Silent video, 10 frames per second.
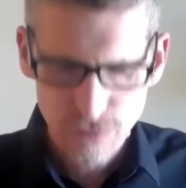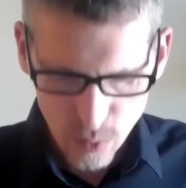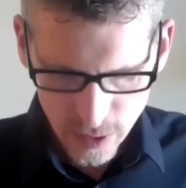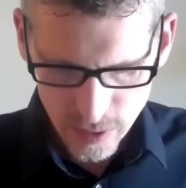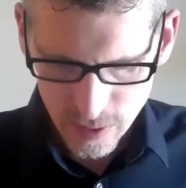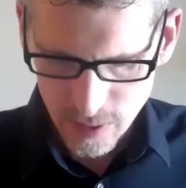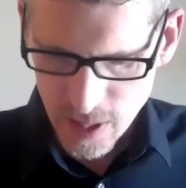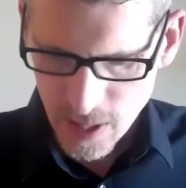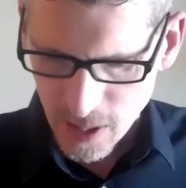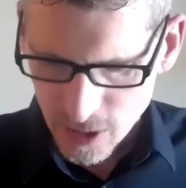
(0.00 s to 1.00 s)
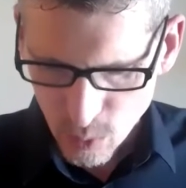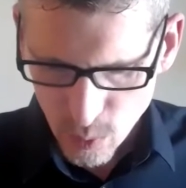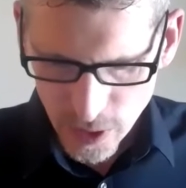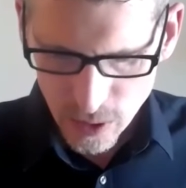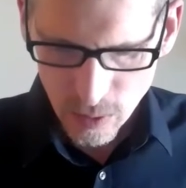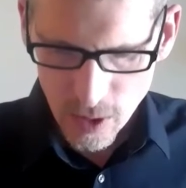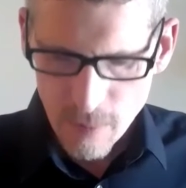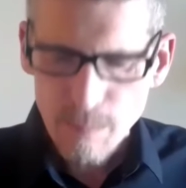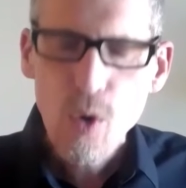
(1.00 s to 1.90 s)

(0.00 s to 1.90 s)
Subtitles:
foreigner and the widow.